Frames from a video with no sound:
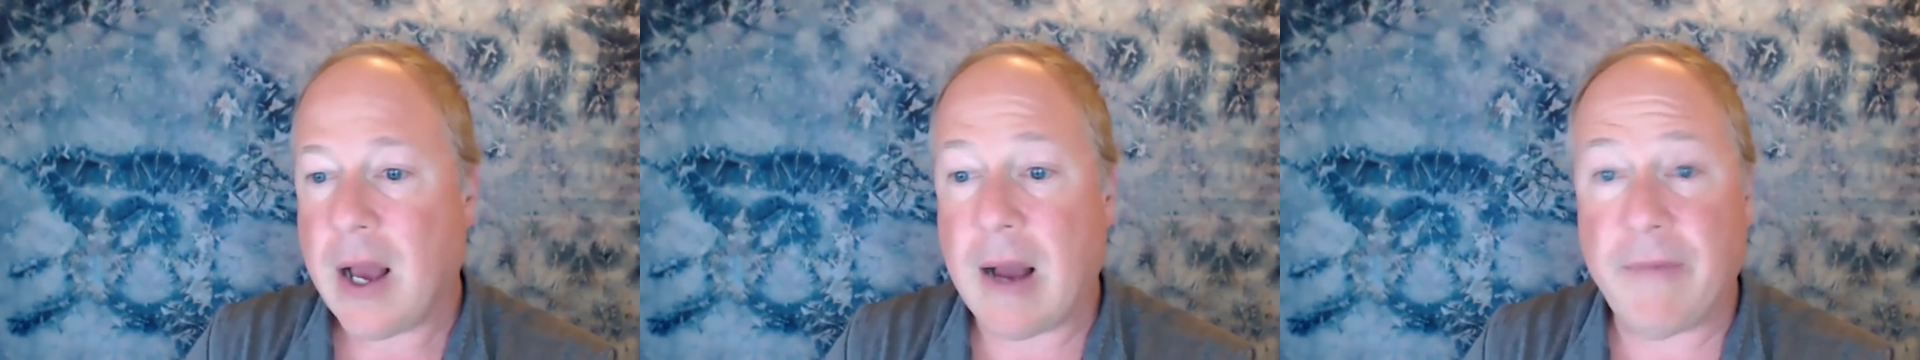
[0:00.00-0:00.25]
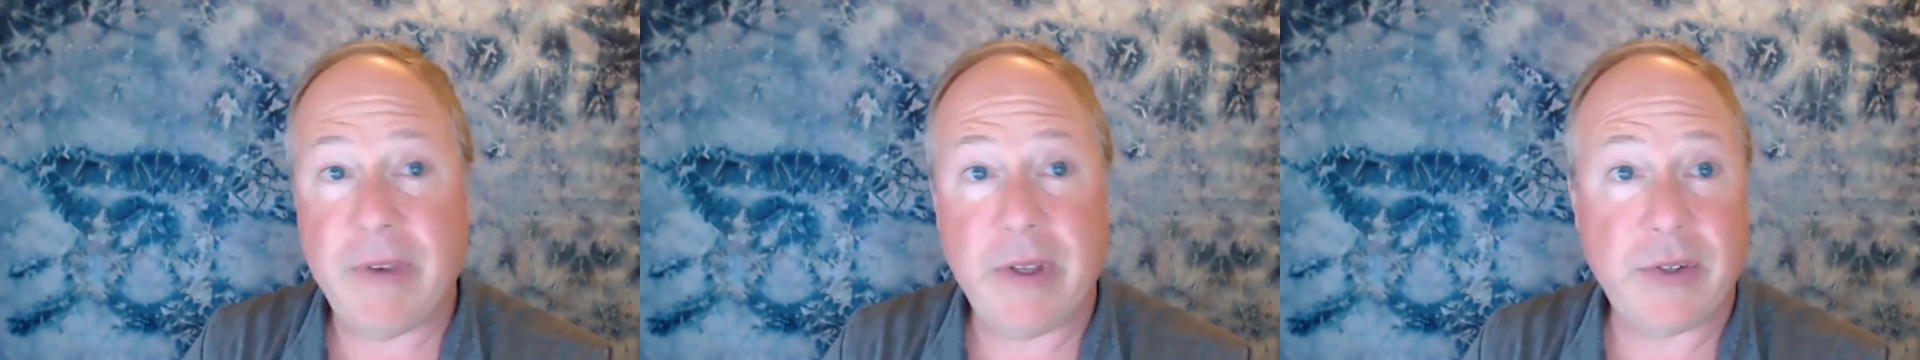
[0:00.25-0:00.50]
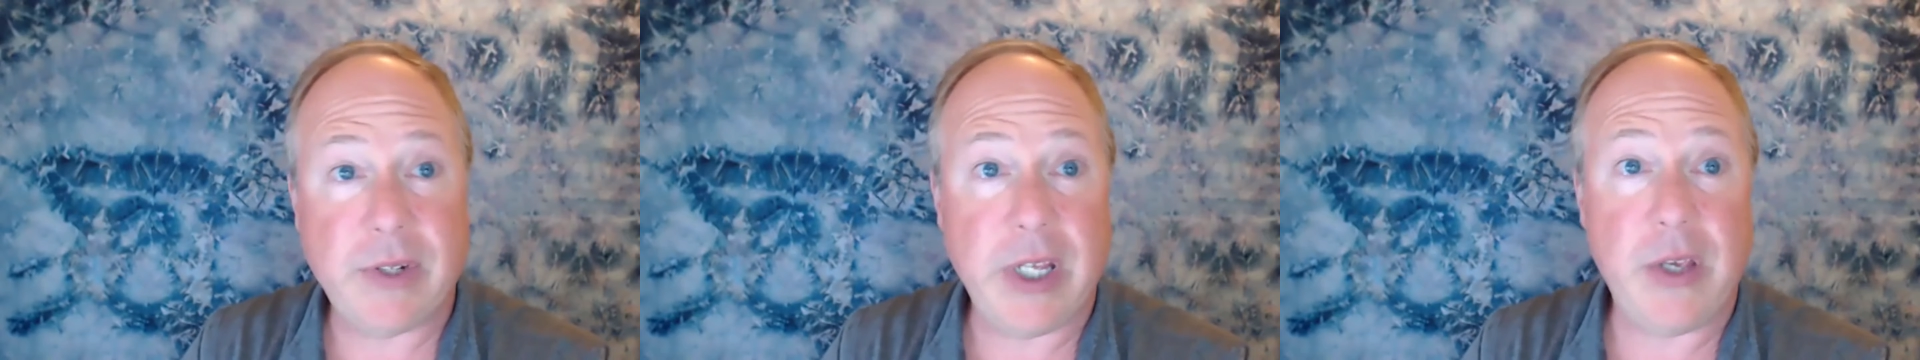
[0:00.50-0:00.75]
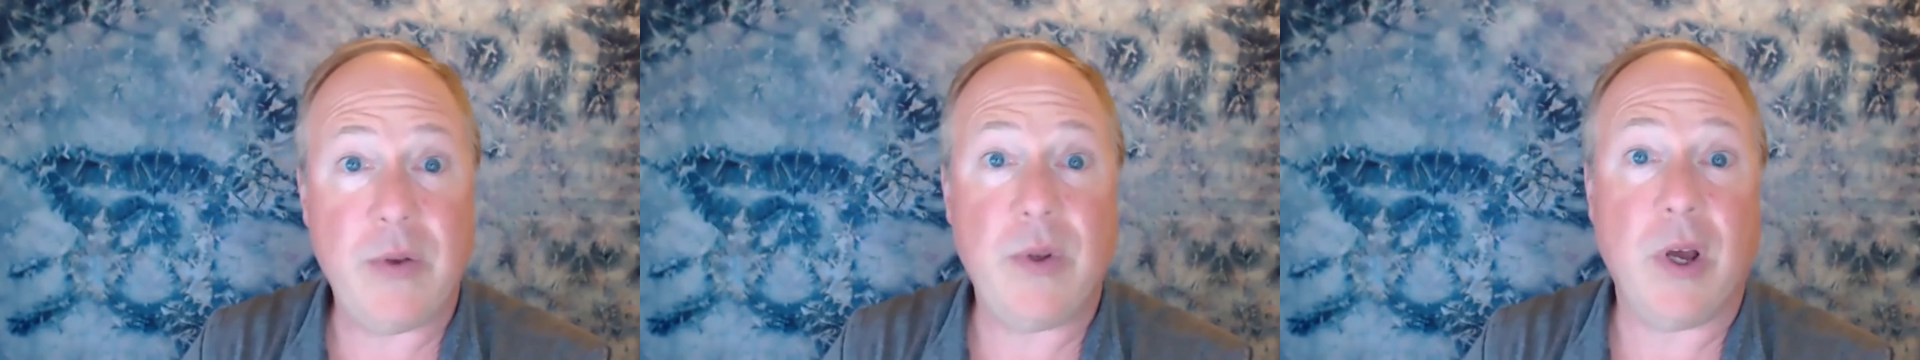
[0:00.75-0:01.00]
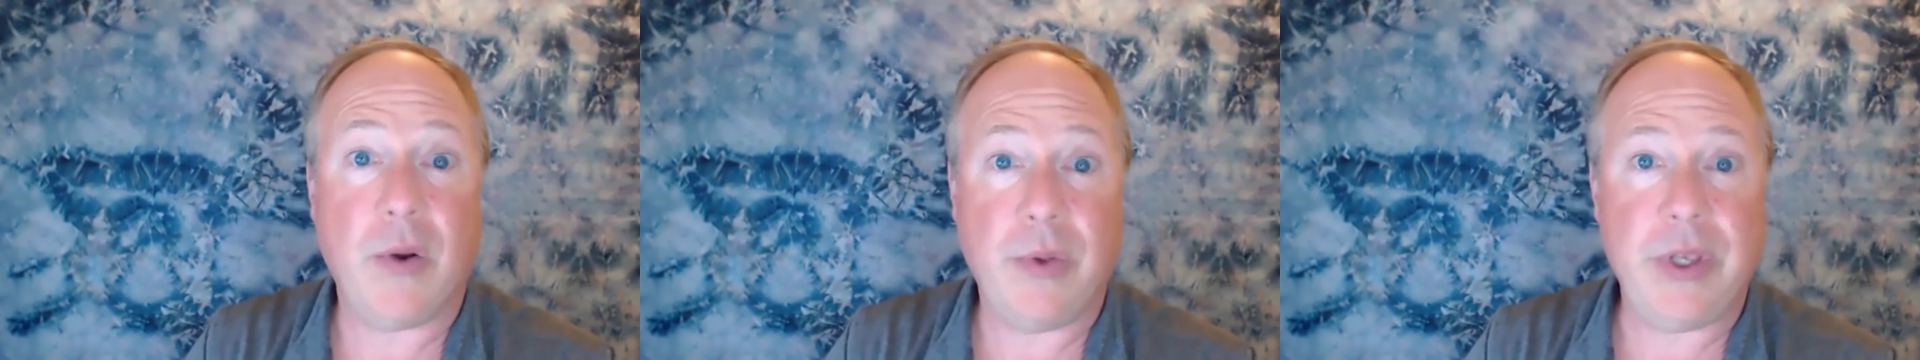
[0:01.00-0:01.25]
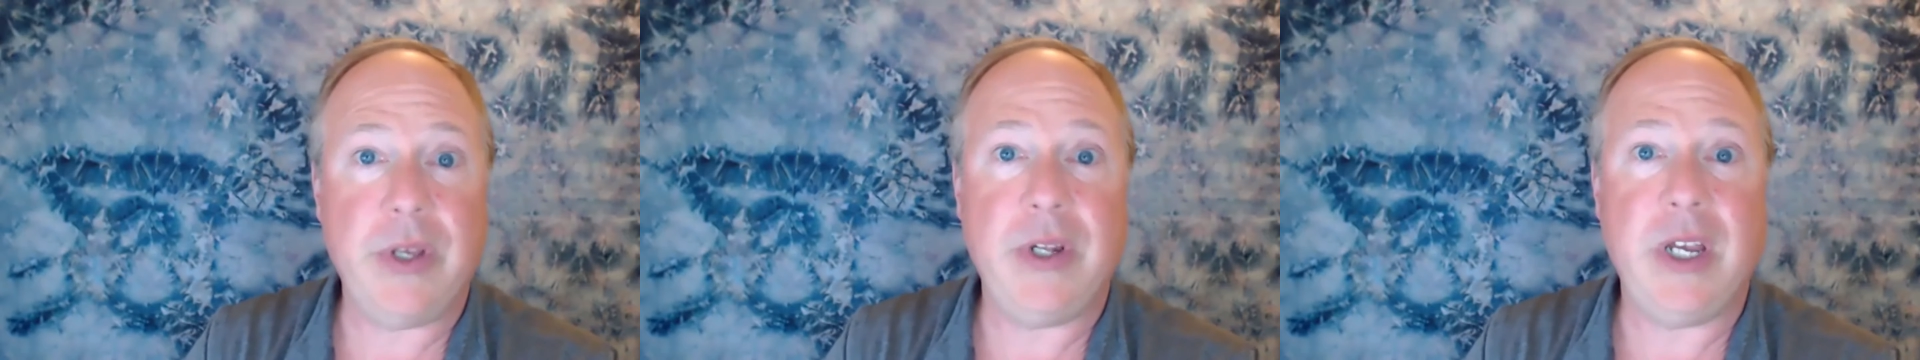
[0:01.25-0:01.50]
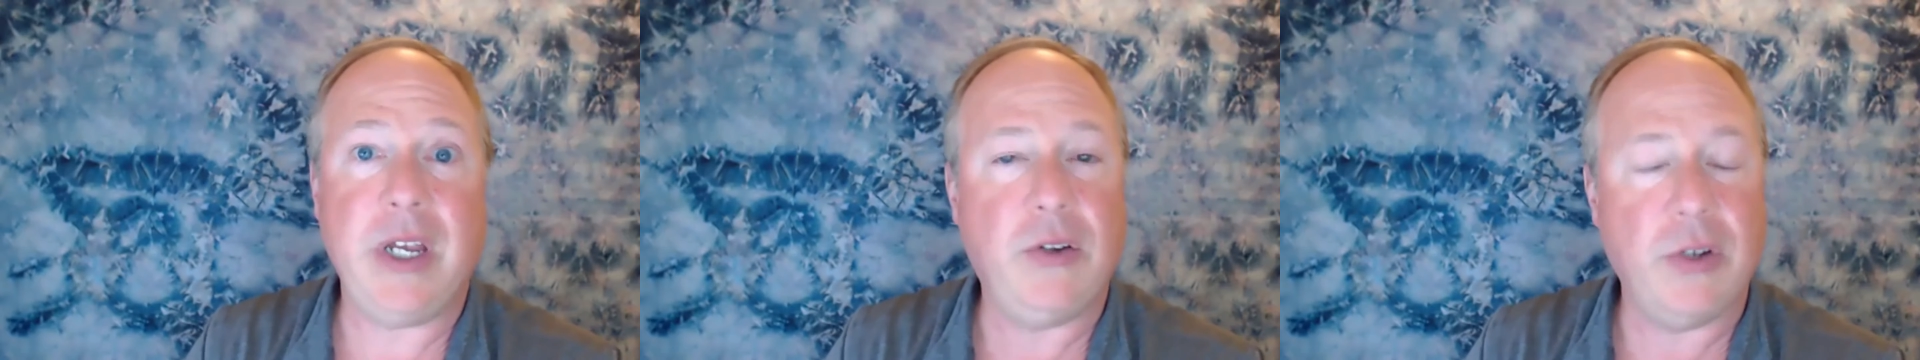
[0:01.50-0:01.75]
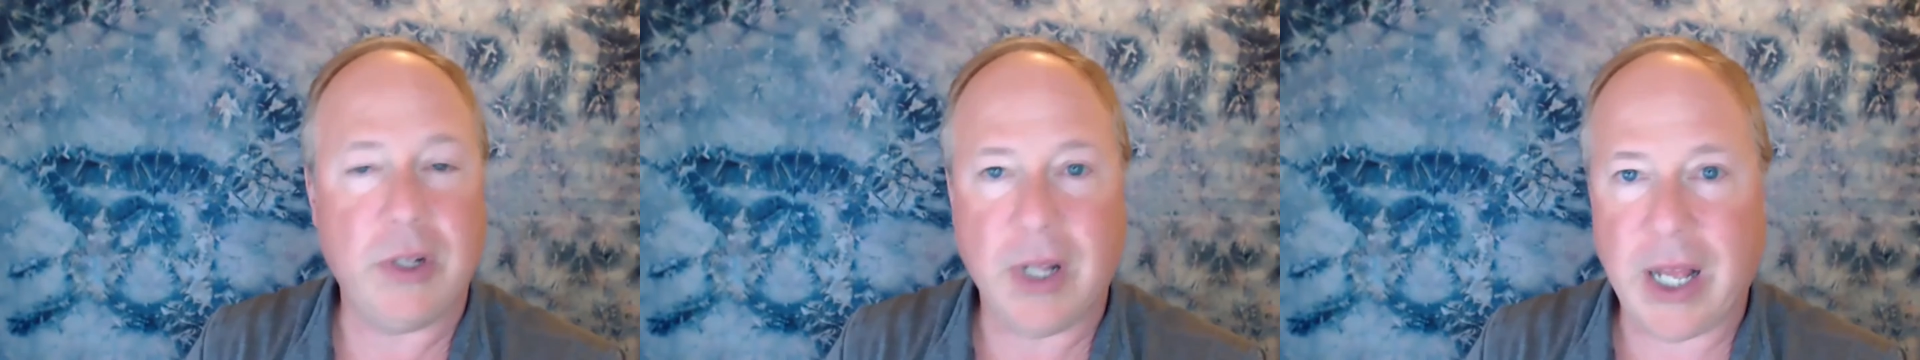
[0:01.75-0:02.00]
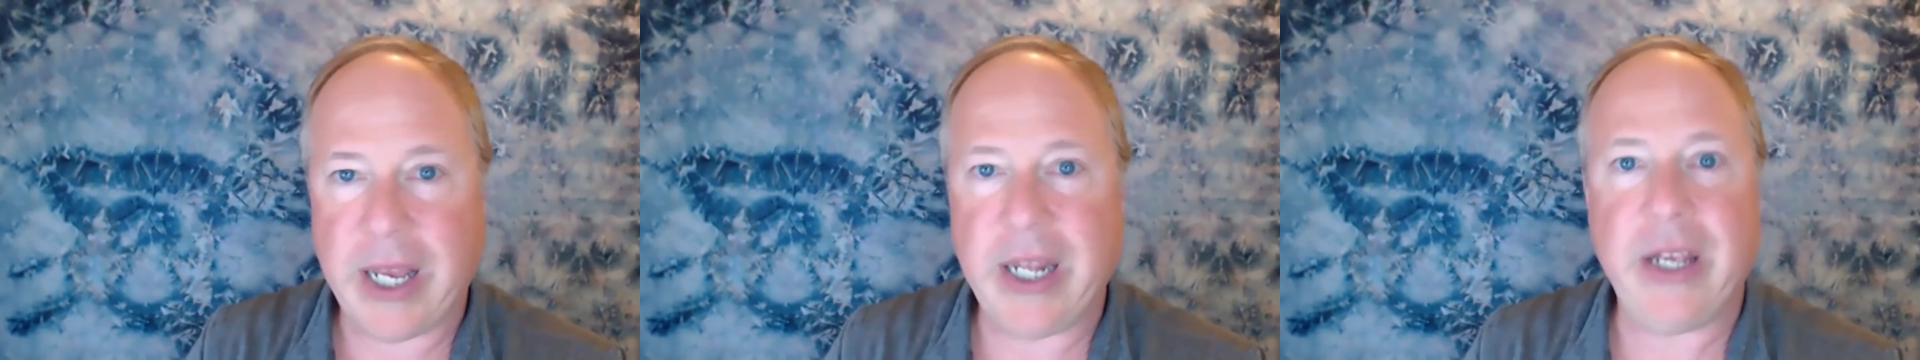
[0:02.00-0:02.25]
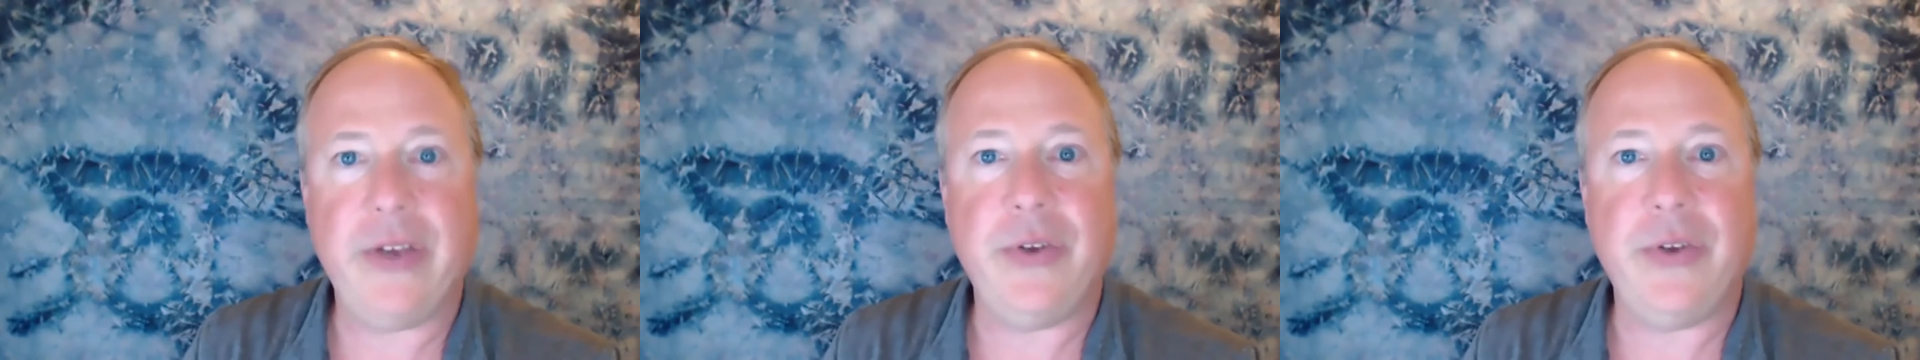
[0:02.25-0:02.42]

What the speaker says: Obviously, you know that you need good lighting,